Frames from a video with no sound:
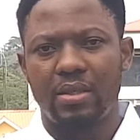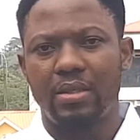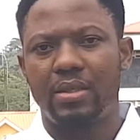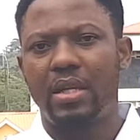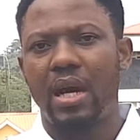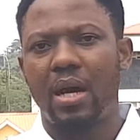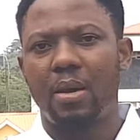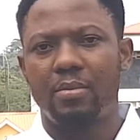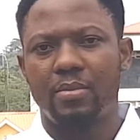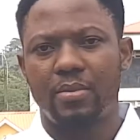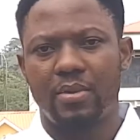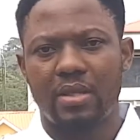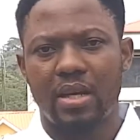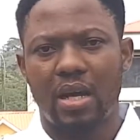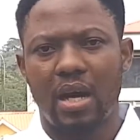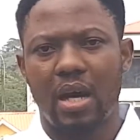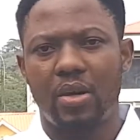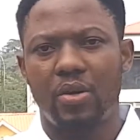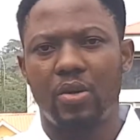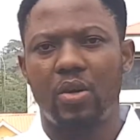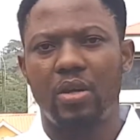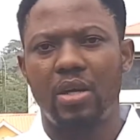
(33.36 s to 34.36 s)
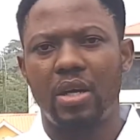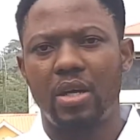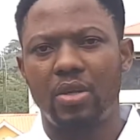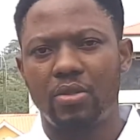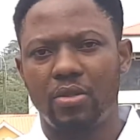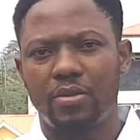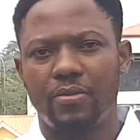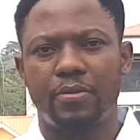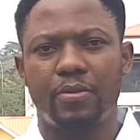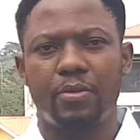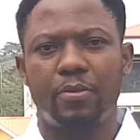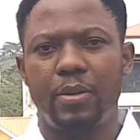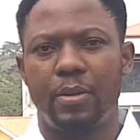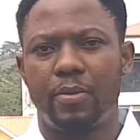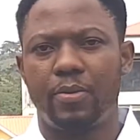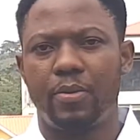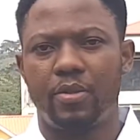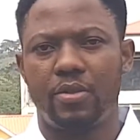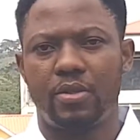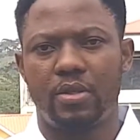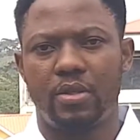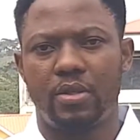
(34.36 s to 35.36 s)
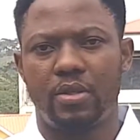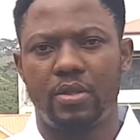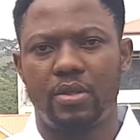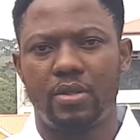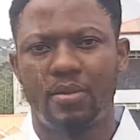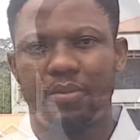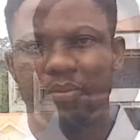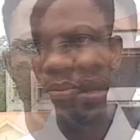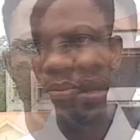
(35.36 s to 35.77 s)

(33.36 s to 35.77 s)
dams, and other useful purposes.